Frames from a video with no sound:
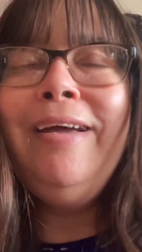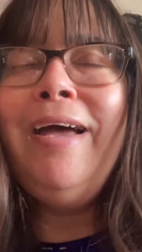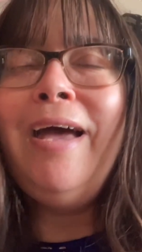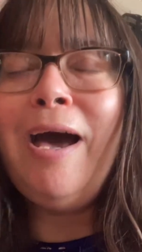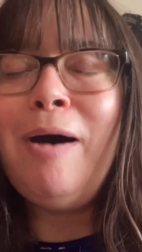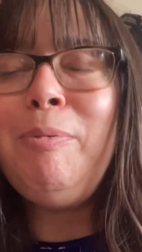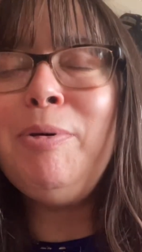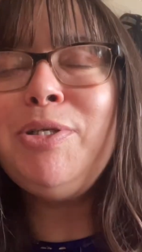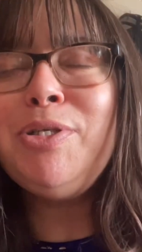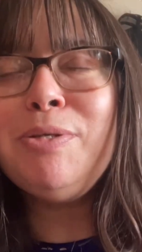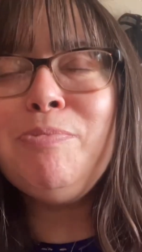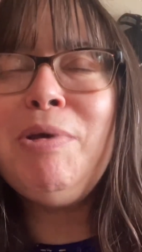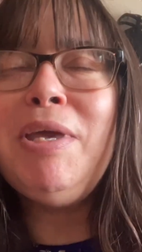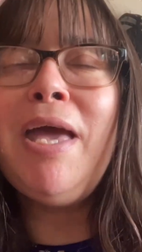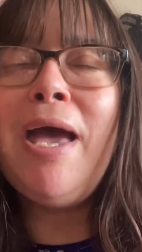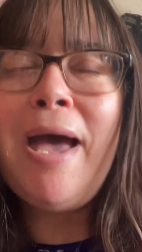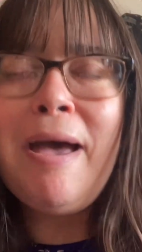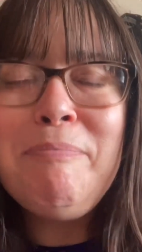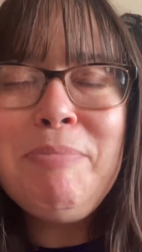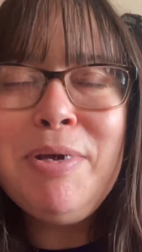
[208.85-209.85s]
Help us to be
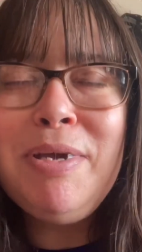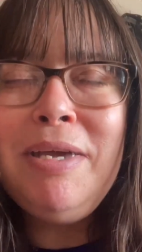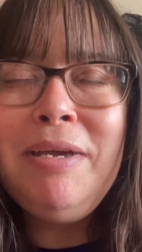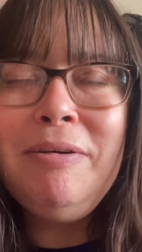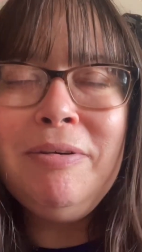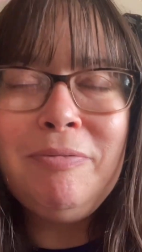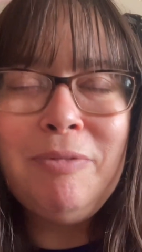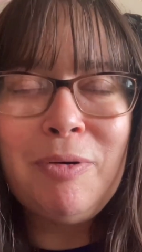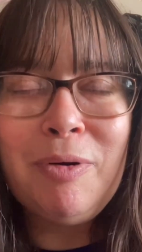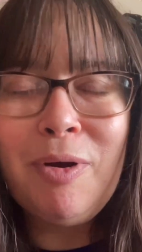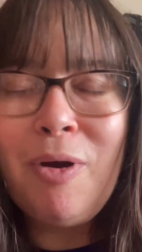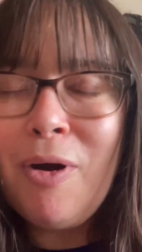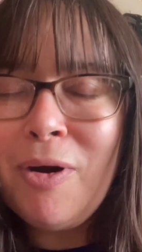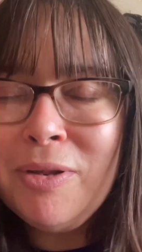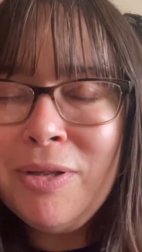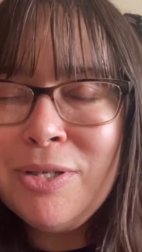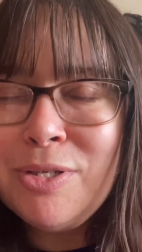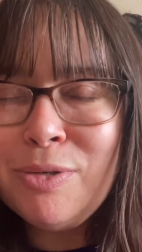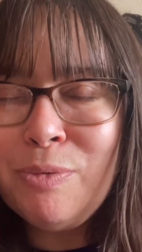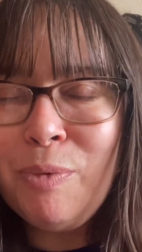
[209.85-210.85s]
happy
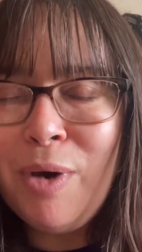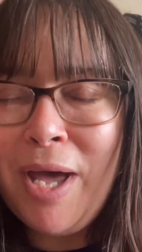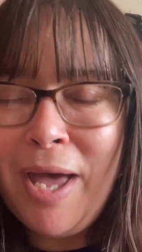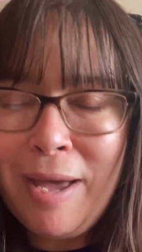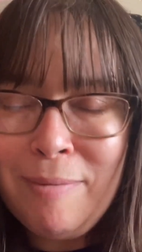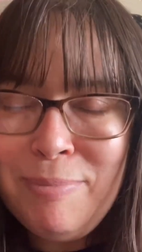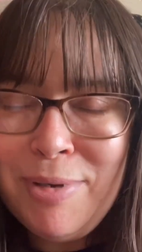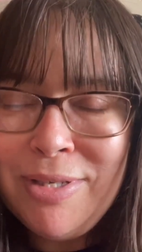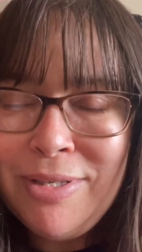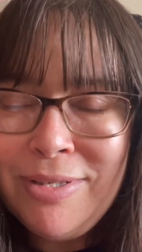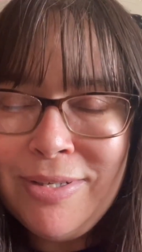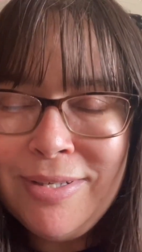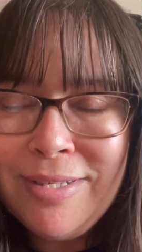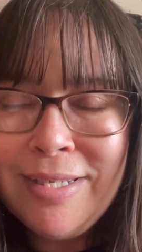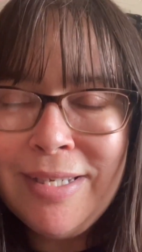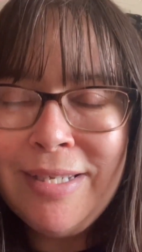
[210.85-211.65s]
regardless of what happens.